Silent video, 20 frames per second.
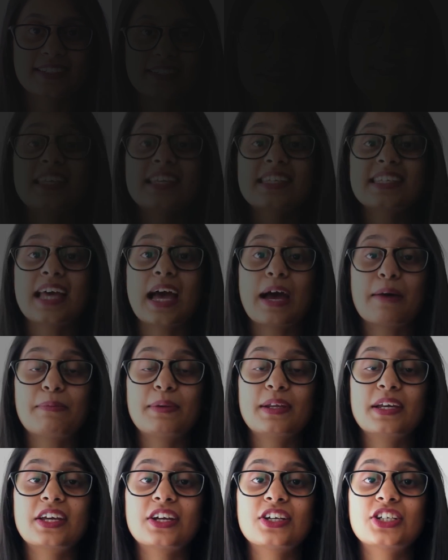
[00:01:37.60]
This
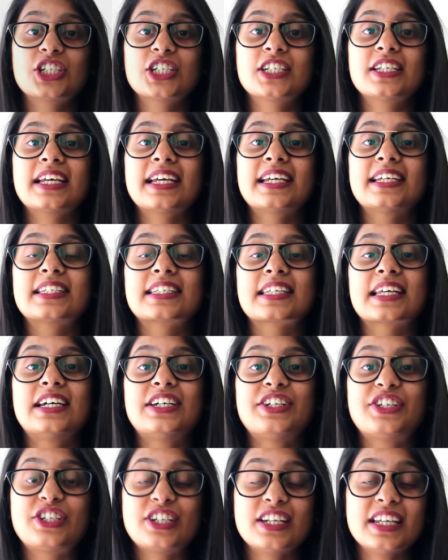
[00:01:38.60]
application is
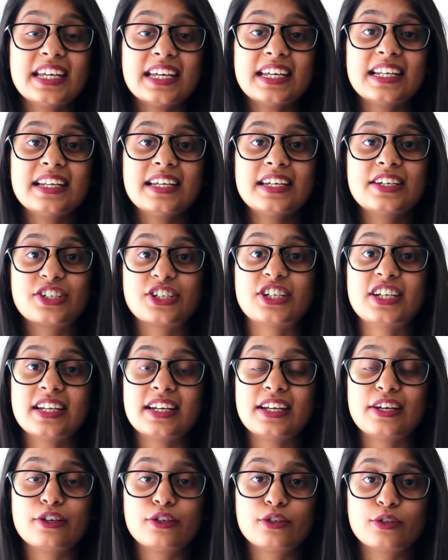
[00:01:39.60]

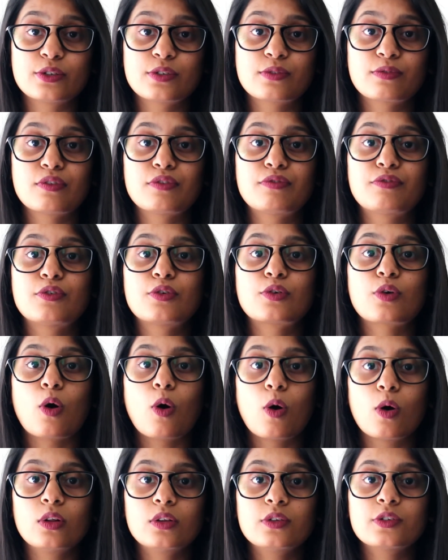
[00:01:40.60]
really useful for
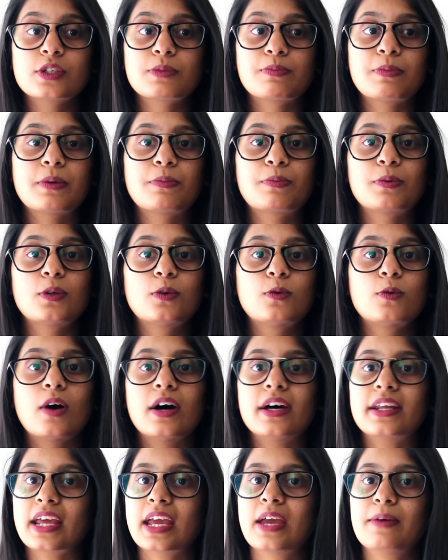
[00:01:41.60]
all those people who
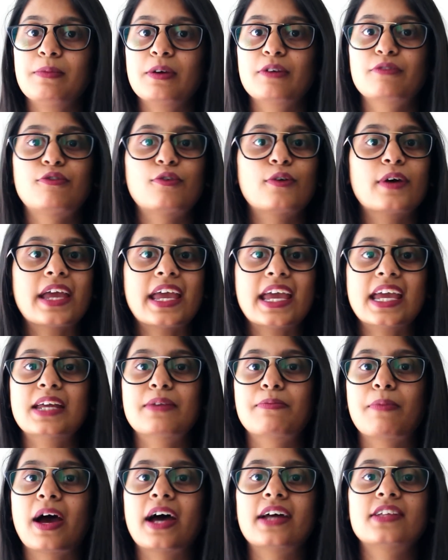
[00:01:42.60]
are aiming for
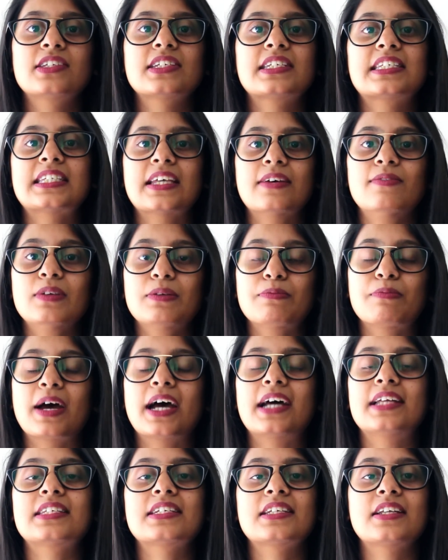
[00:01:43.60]
8 bands or 7
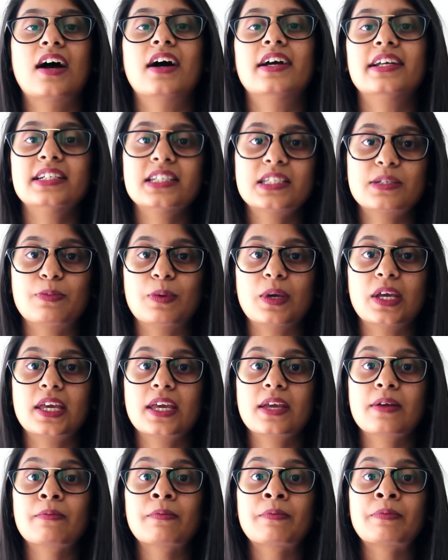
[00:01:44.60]
bands in IELTS
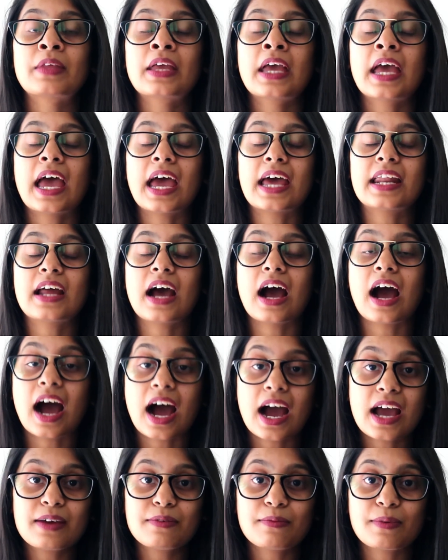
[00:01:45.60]
speaking, and
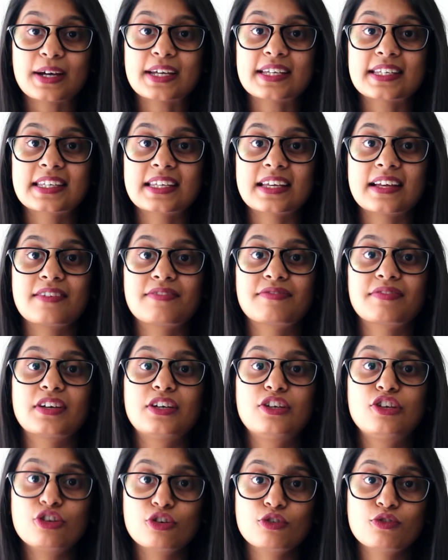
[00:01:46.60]
I myself
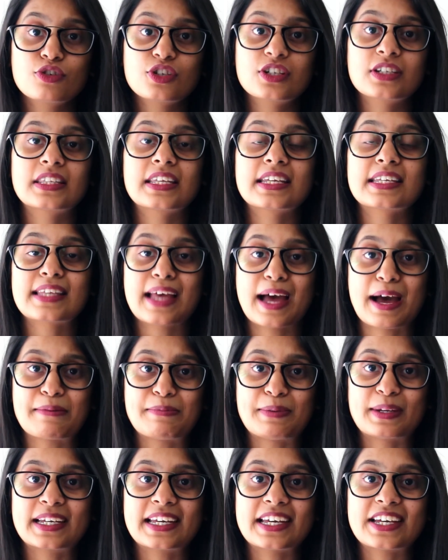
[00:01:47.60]
used this
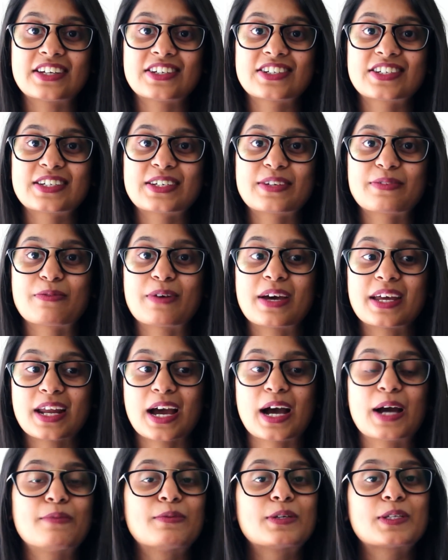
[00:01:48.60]
application when
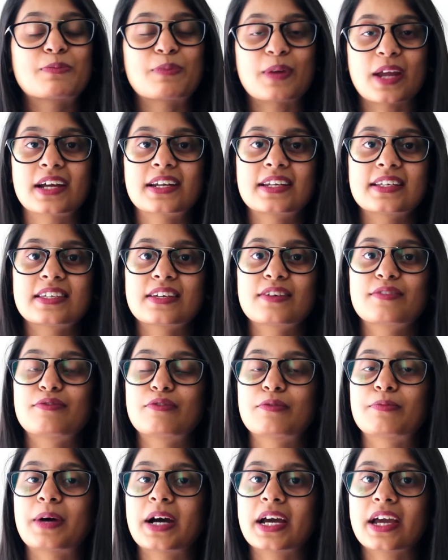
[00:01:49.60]
I was practicing
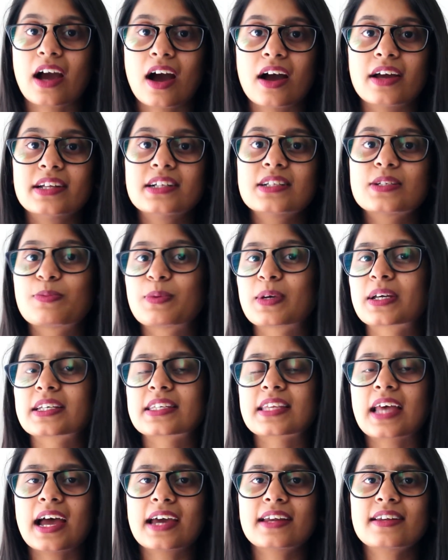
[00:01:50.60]
for my IELTS
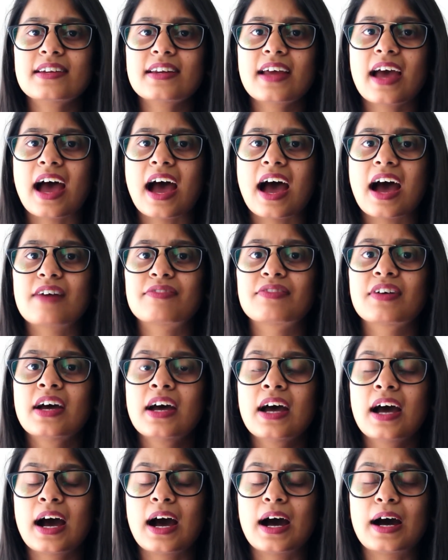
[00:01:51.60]
because I didn't
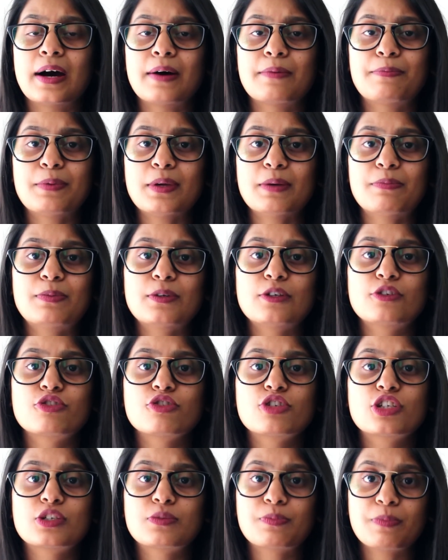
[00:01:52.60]
have people to
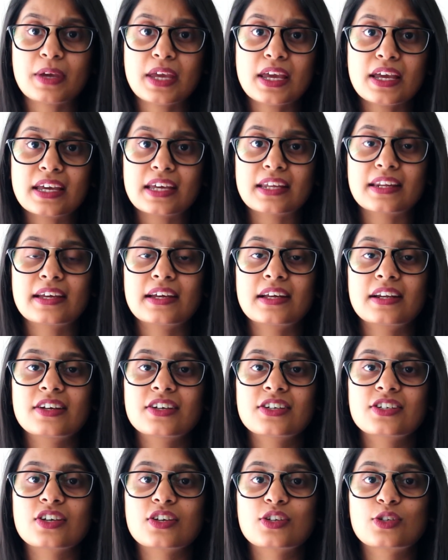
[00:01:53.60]
speak in
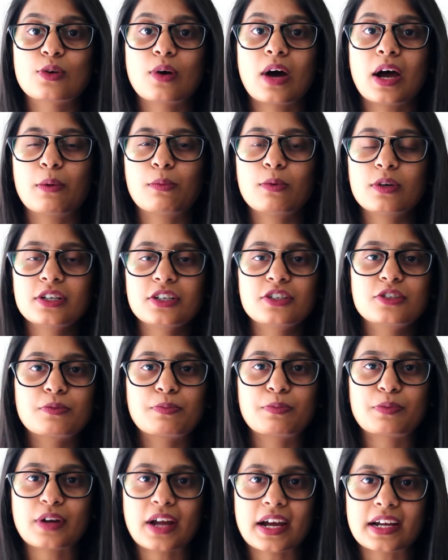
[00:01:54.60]
English, so I wanted to
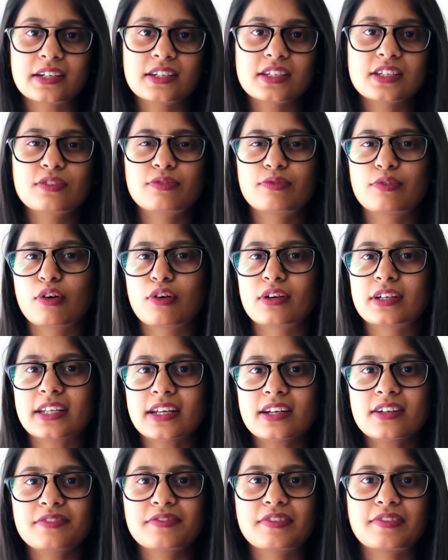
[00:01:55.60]
practice for
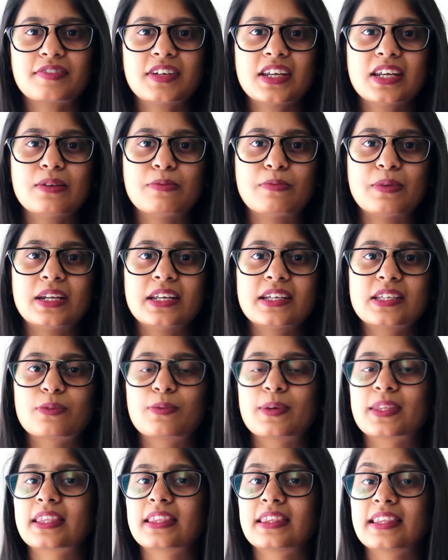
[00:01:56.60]
10 to 15 minutes
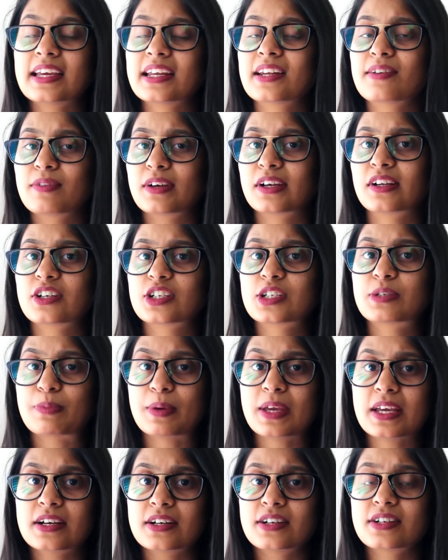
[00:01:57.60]
with native English
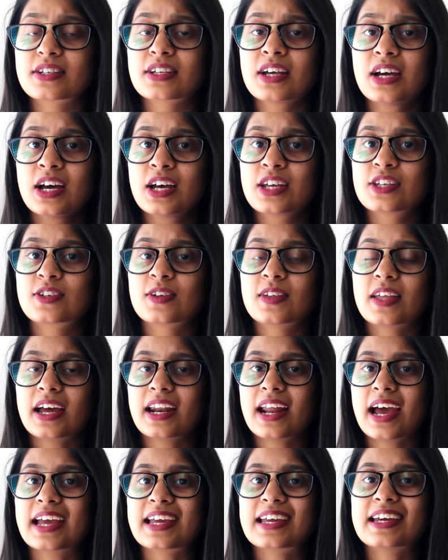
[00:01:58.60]
speakers so that
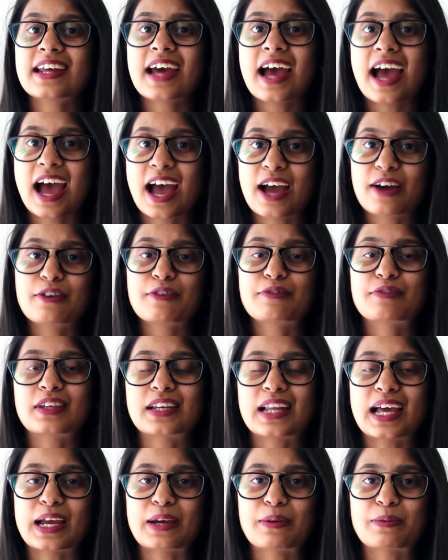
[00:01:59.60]
I get a hang of the
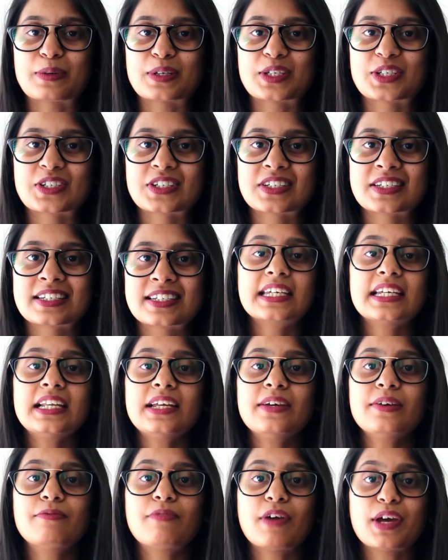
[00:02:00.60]
language.
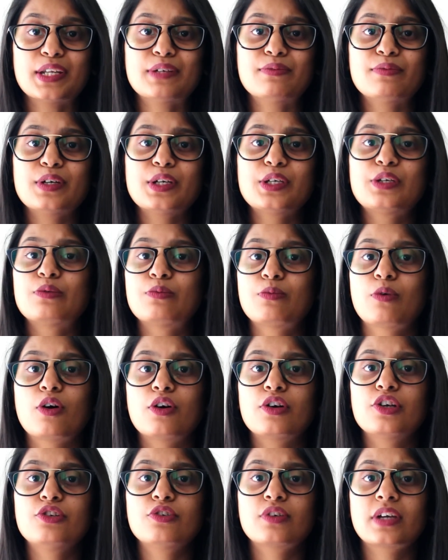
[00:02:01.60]
Luckily, whenever you
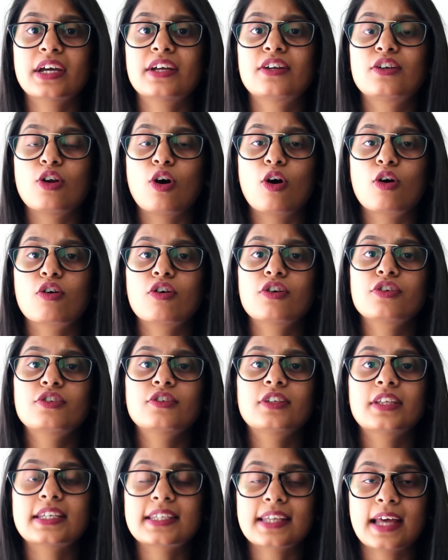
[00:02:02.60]
want, you can log on
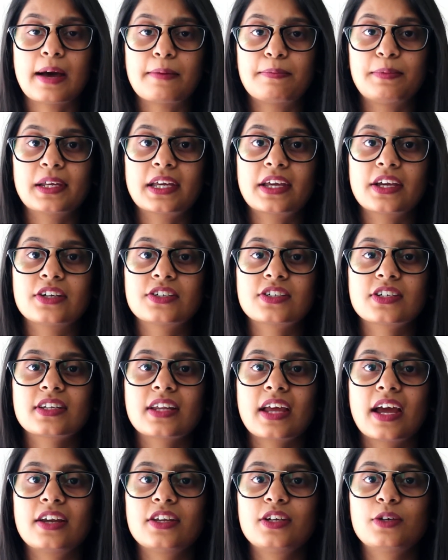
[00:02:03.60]
to this application
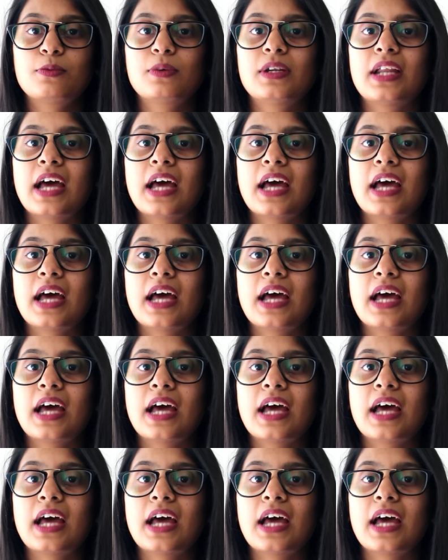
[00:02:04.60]
and you will